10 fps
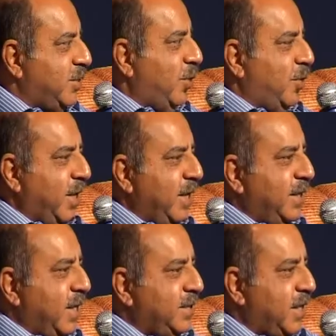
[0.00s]
So uh,
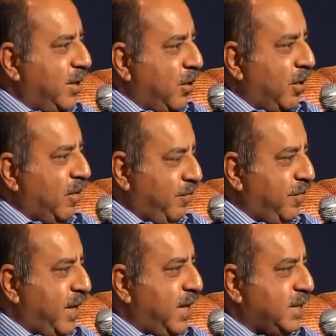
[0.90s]
there is a lot
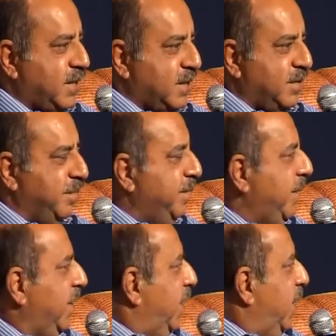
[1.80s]
of lyricism
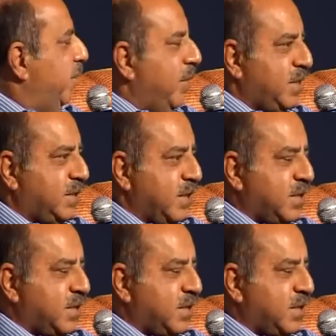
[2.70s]
amidst